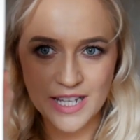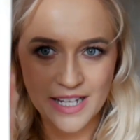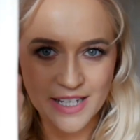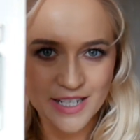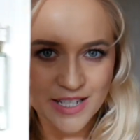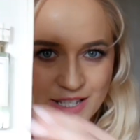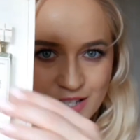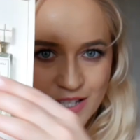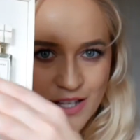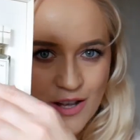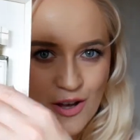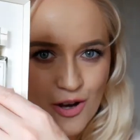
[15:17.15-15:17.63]
like
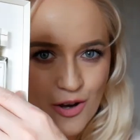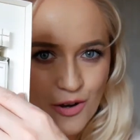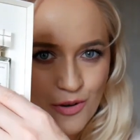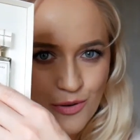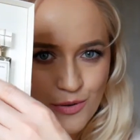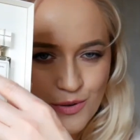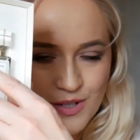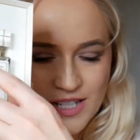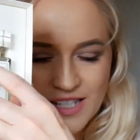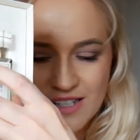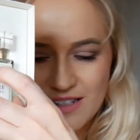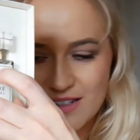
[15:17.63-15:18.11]

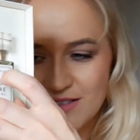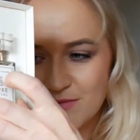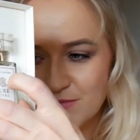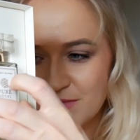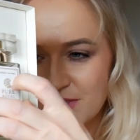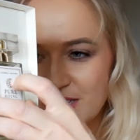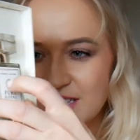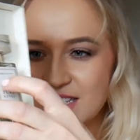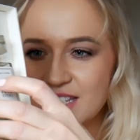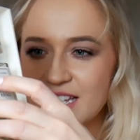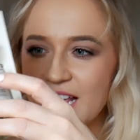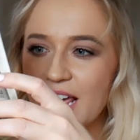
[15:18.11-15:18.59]
so,
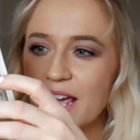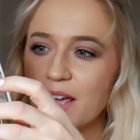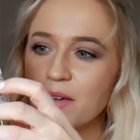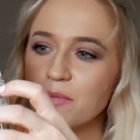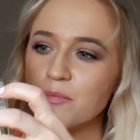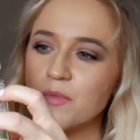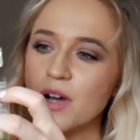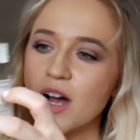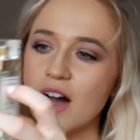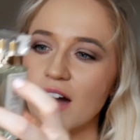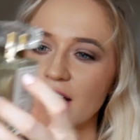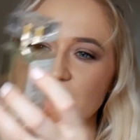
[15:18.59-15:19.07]
the
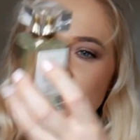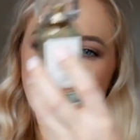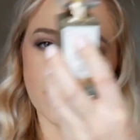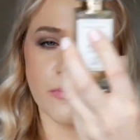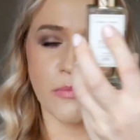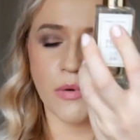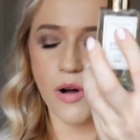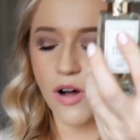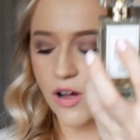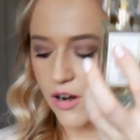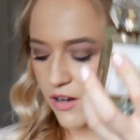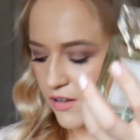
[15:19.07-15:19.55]
same kind
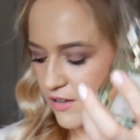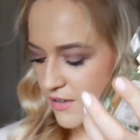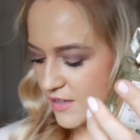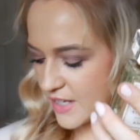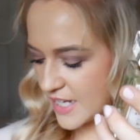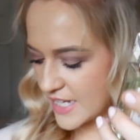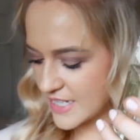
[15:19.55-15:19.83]
of bottle.